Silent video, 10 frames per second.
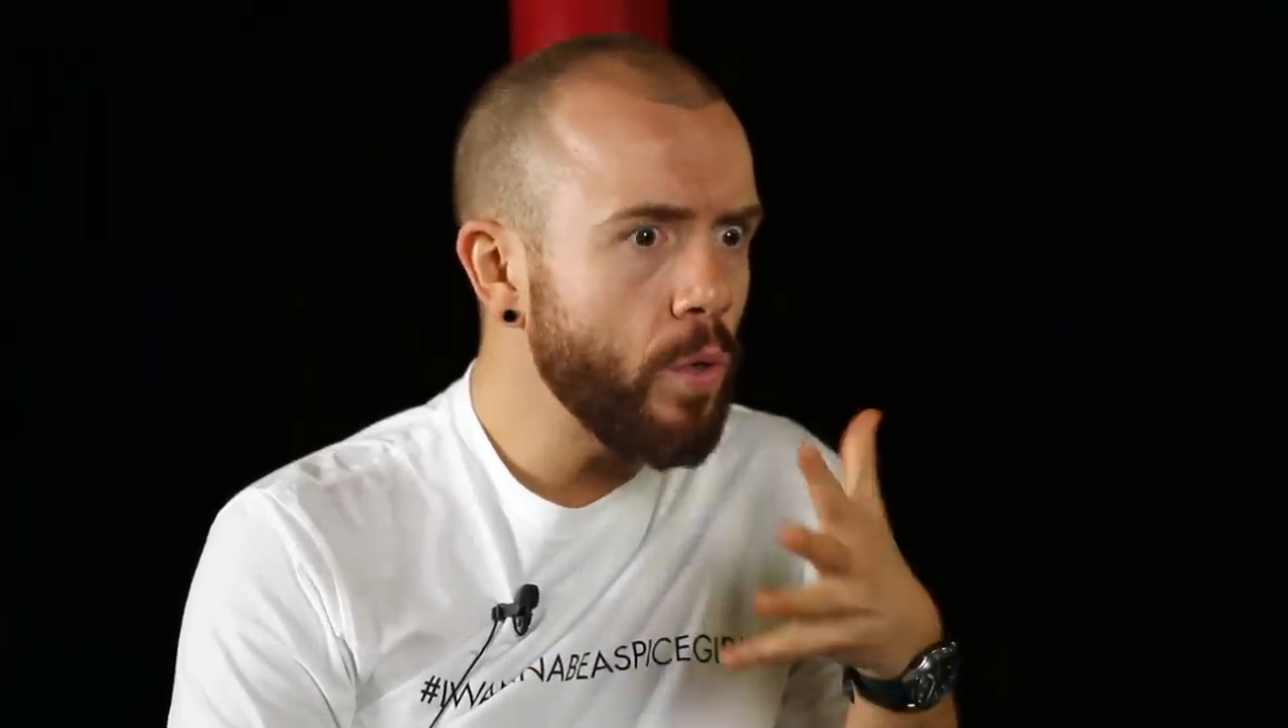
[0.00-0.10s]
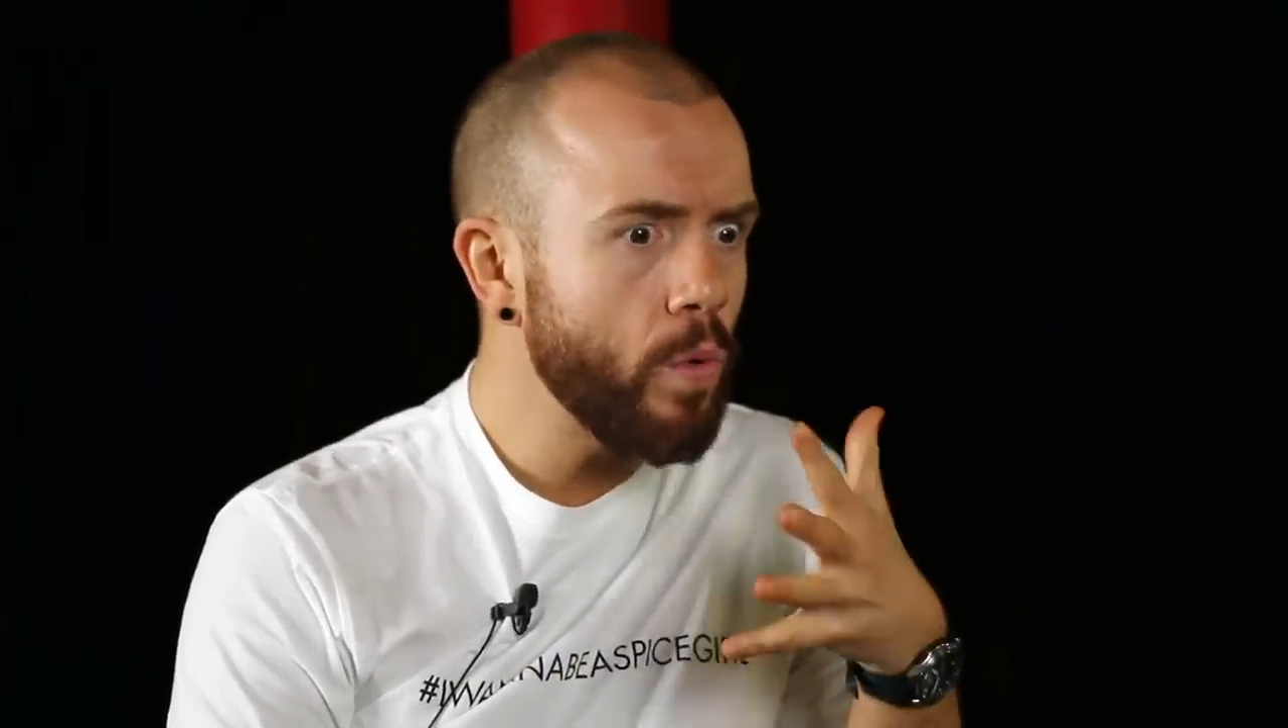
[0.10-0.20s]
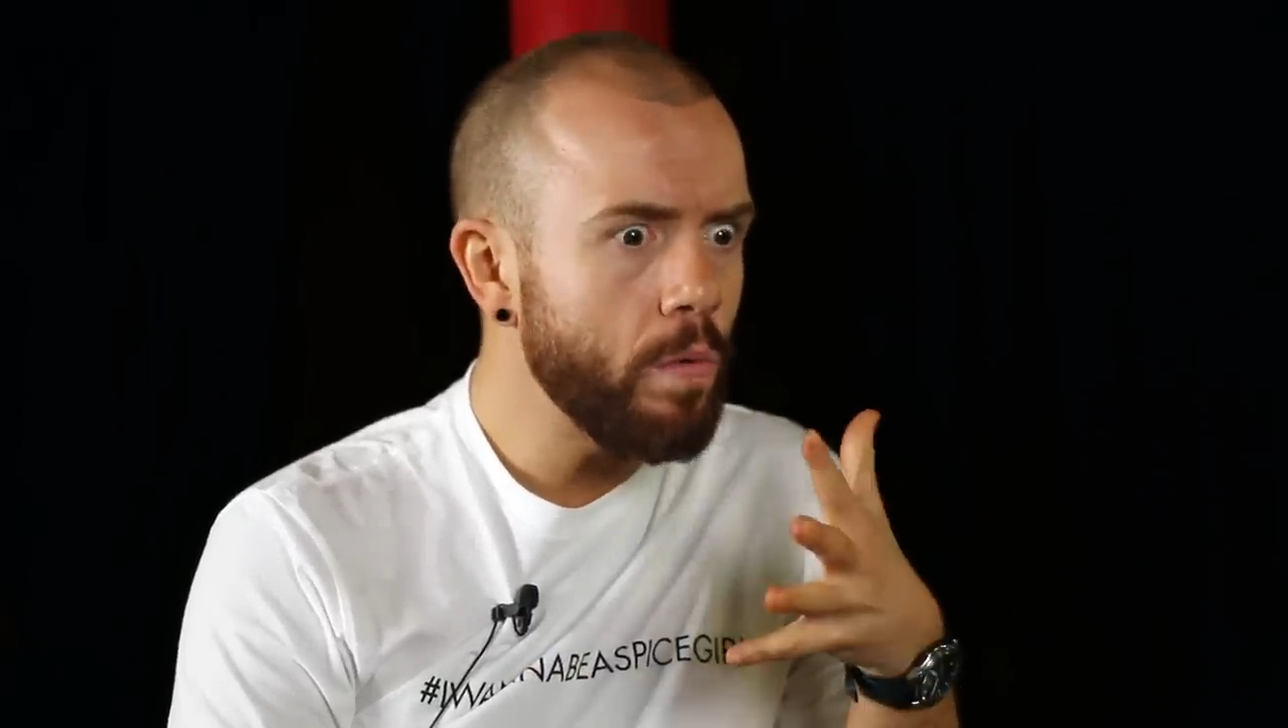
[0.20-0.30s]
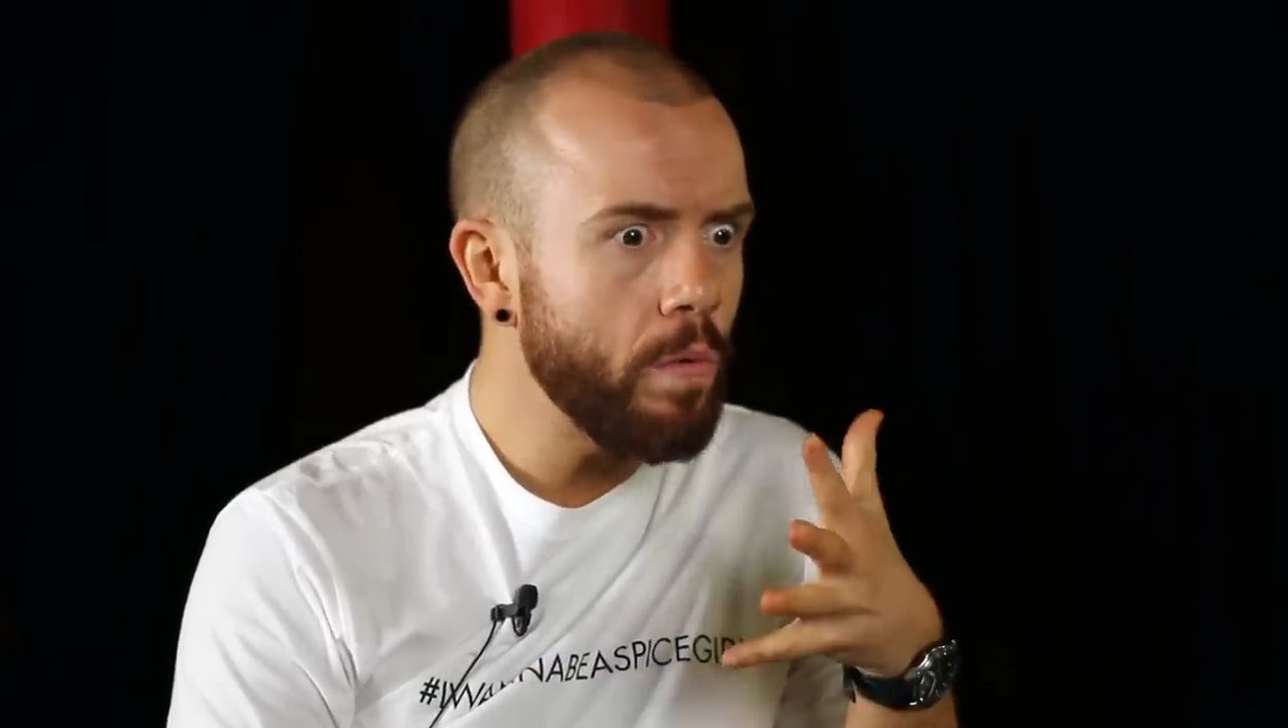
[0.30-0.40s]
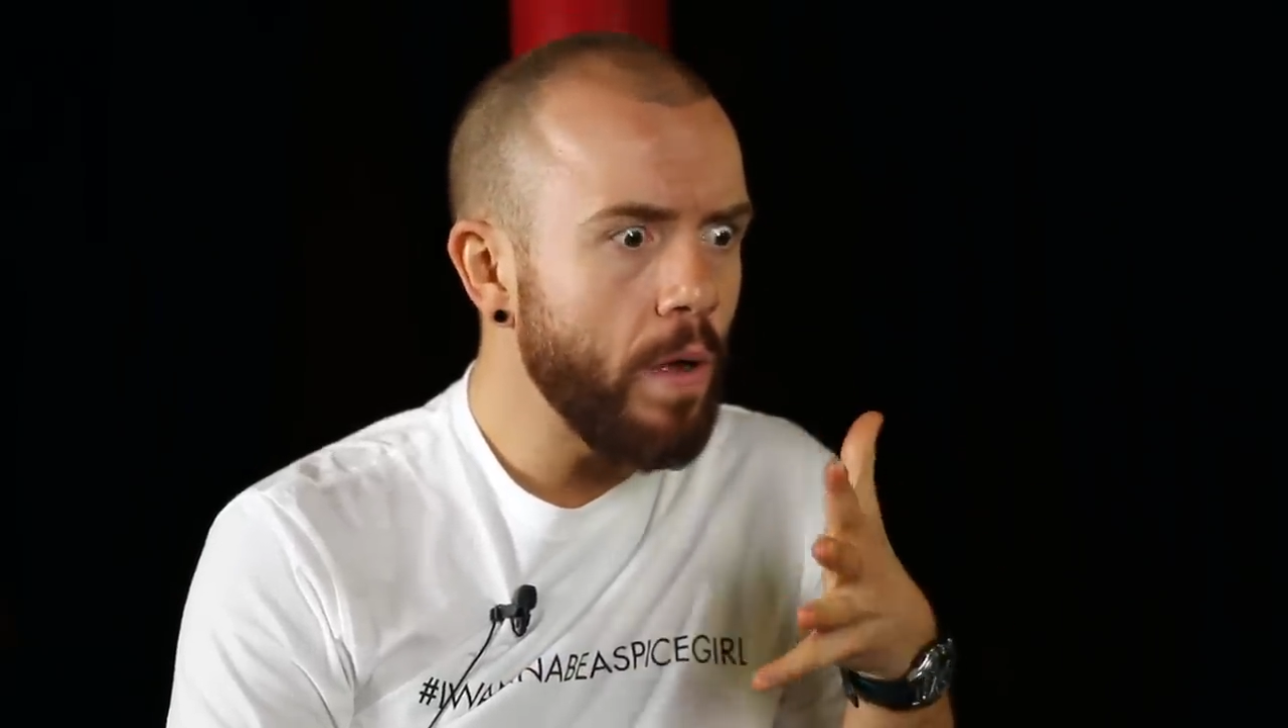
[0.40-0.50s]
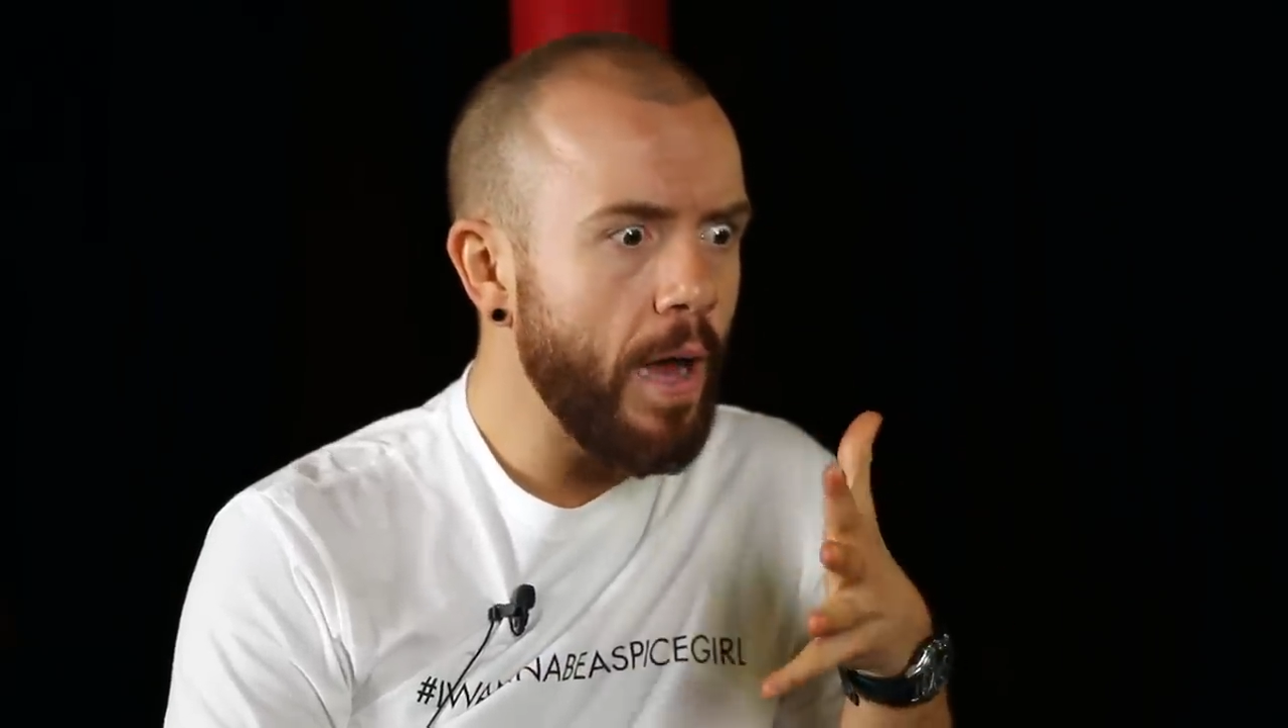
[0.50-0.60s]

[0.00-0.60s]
you know,